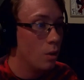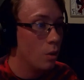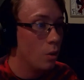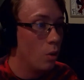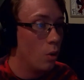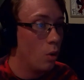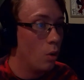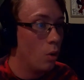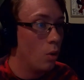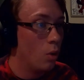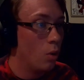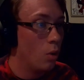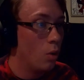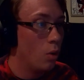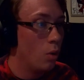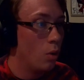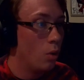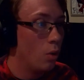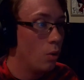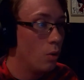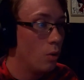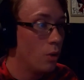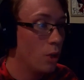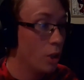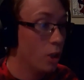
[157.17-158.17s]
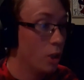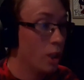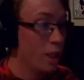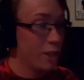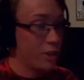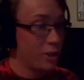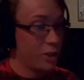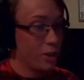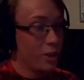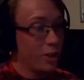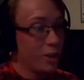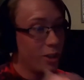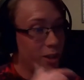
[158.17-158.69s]
Oh, the
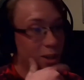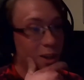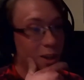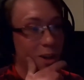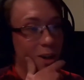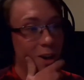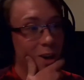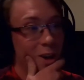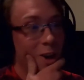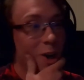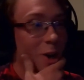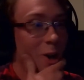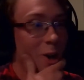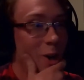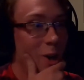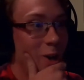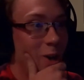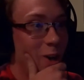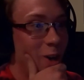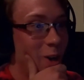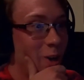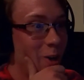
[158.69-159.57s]
lizard. Oh.